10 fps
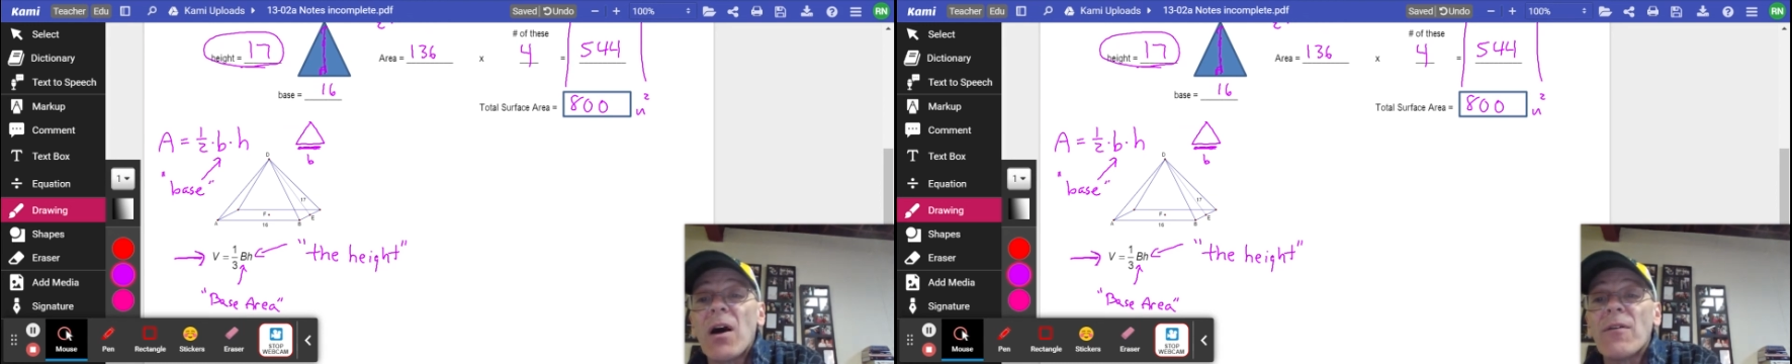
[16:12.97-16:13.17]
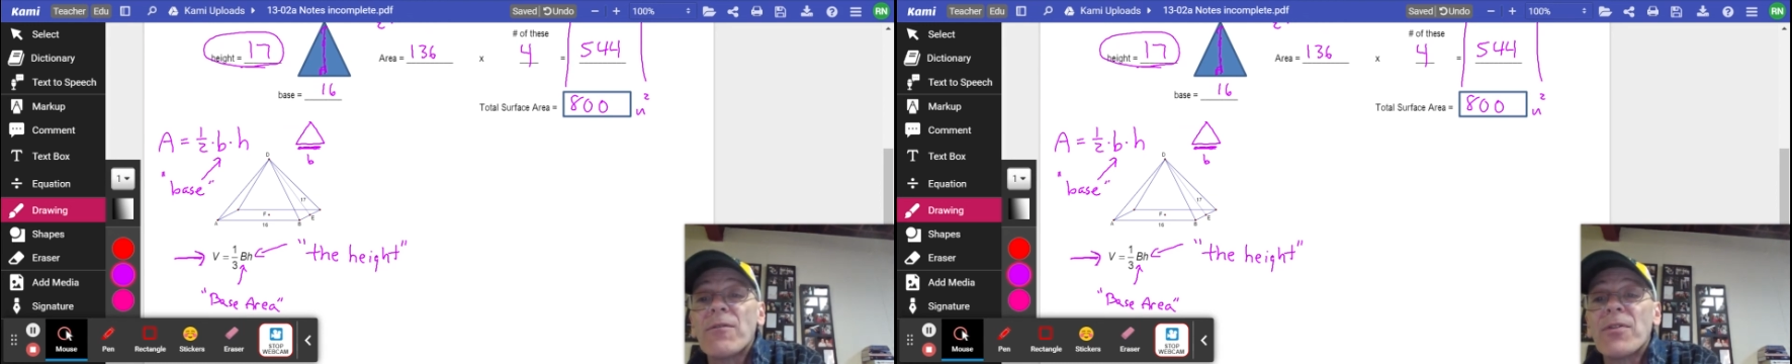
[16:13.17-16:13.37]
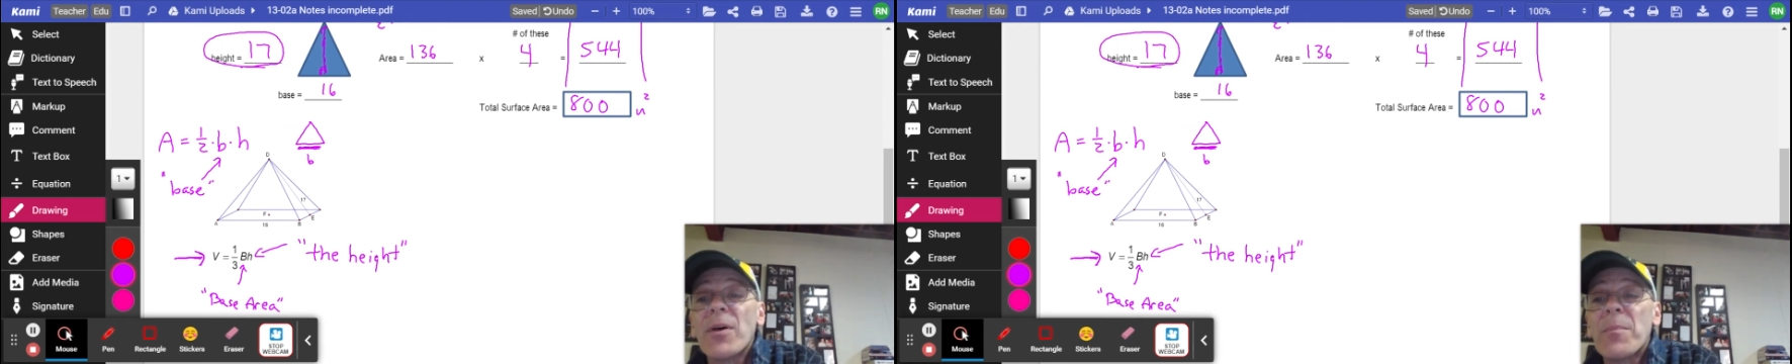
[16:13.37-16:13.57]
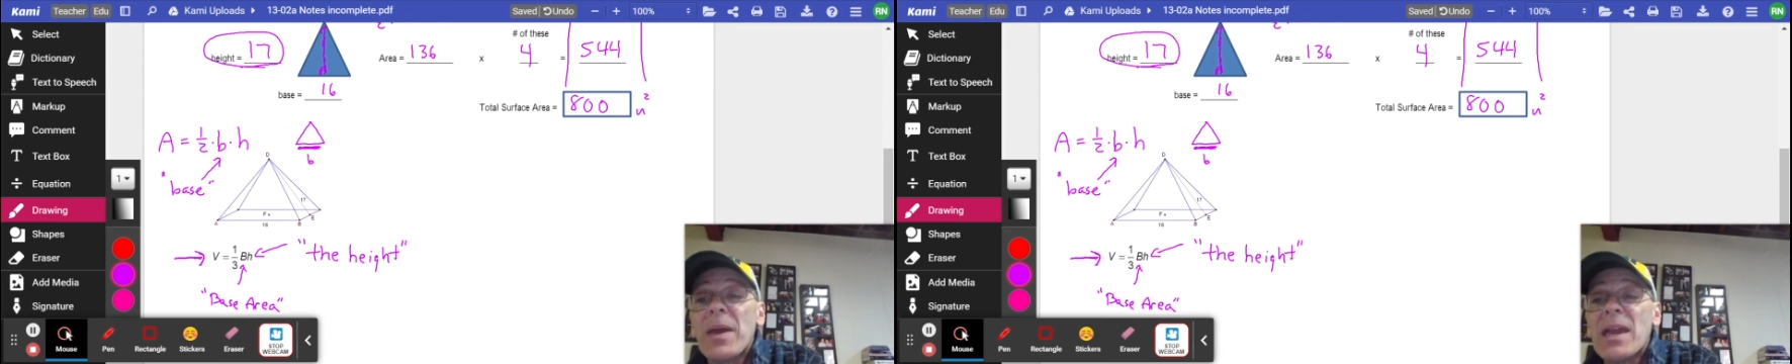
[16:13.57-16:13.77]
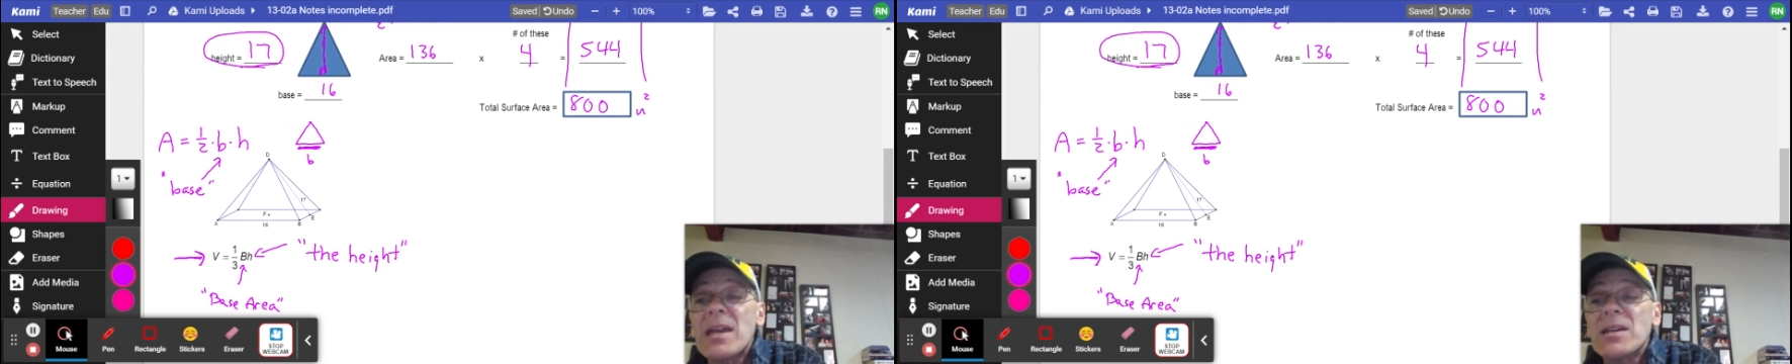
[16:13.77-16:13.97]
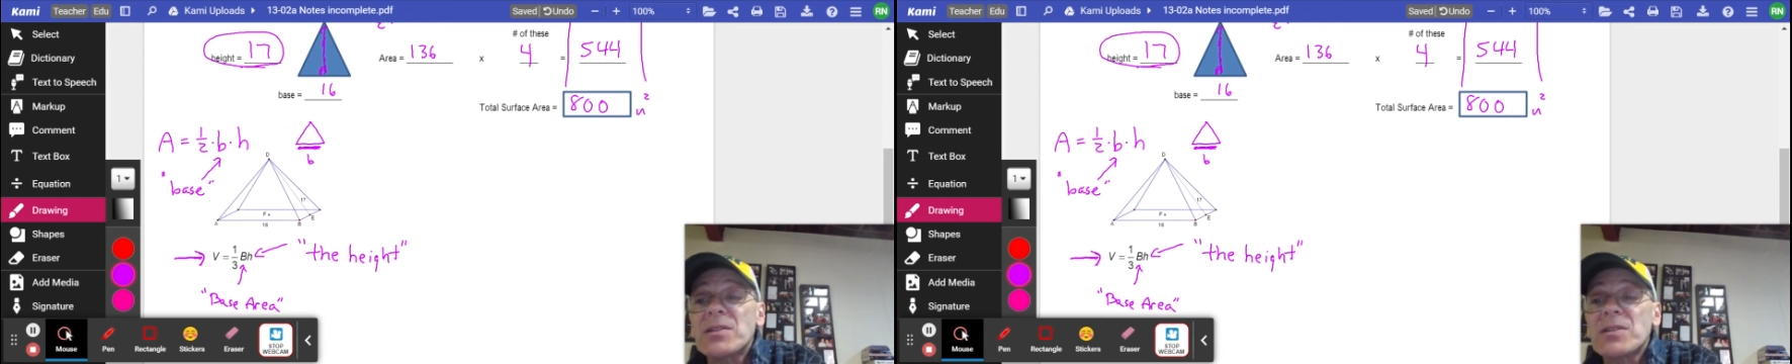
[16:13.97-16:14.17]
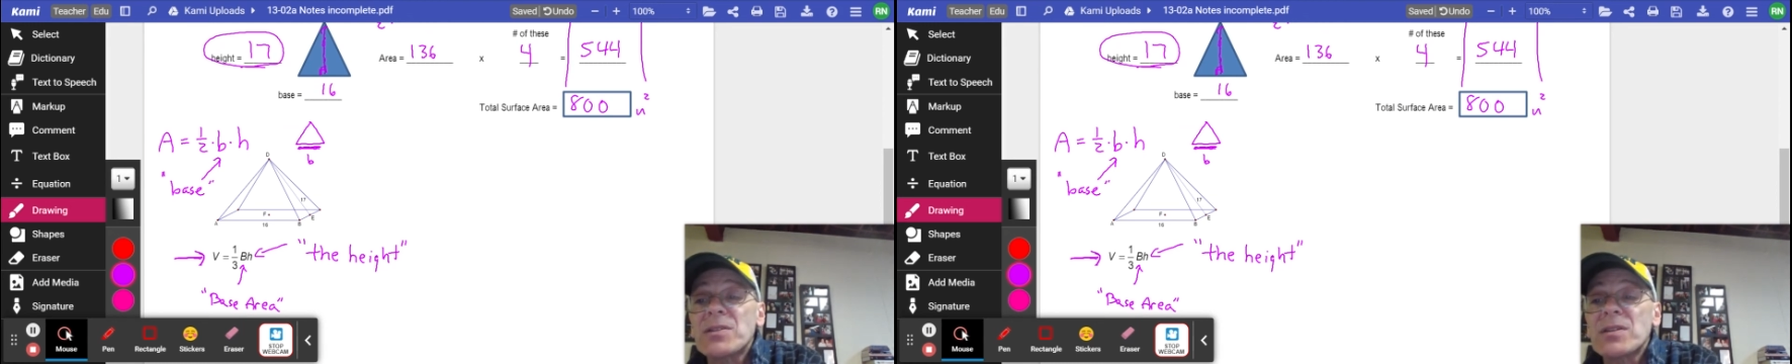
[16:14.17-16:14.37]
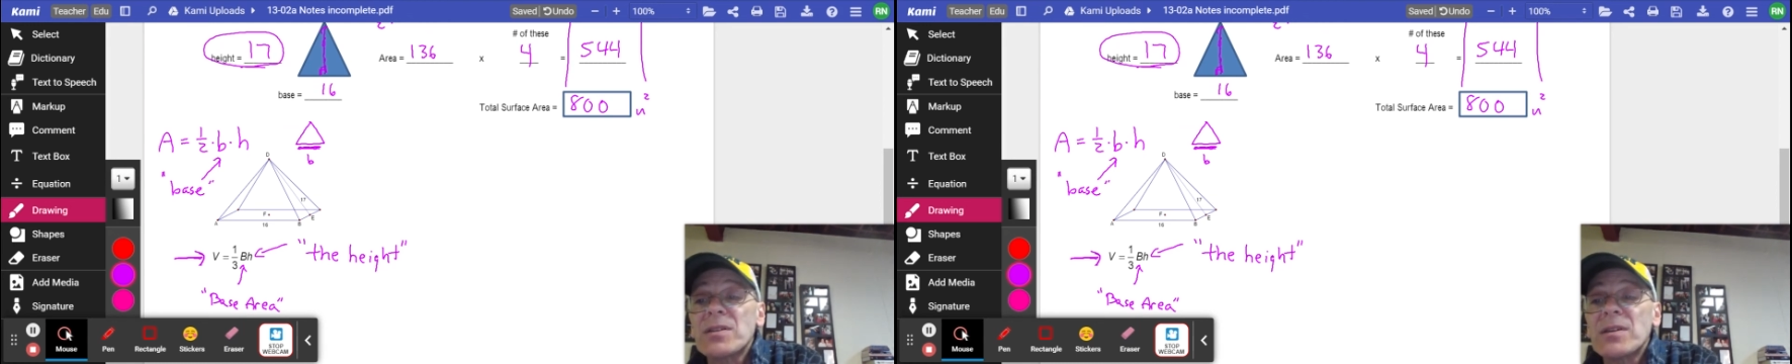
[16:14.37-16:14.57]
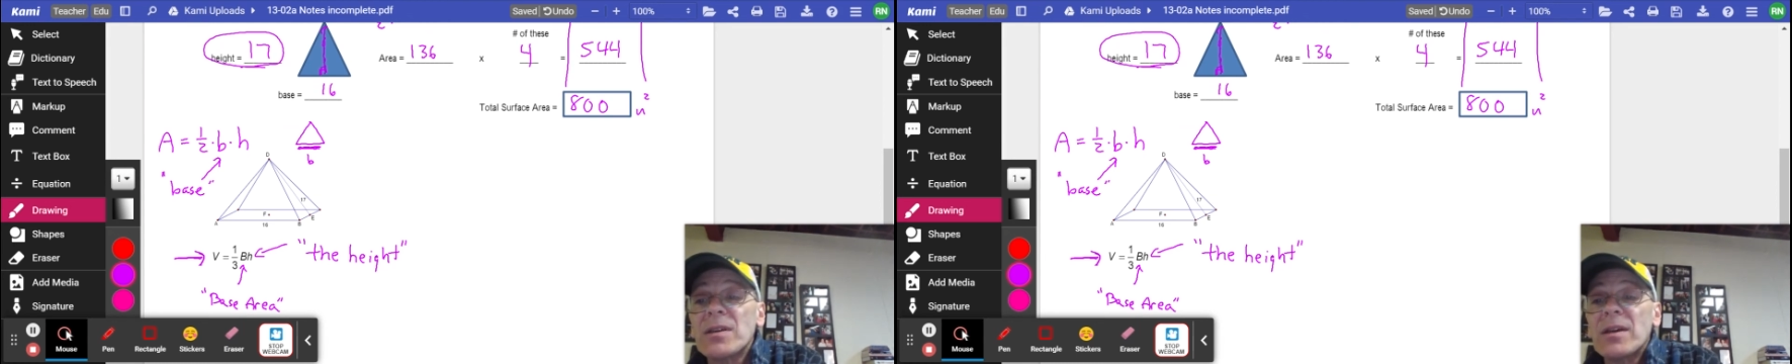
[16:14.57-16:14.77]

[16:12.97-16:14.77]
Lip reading: of the base,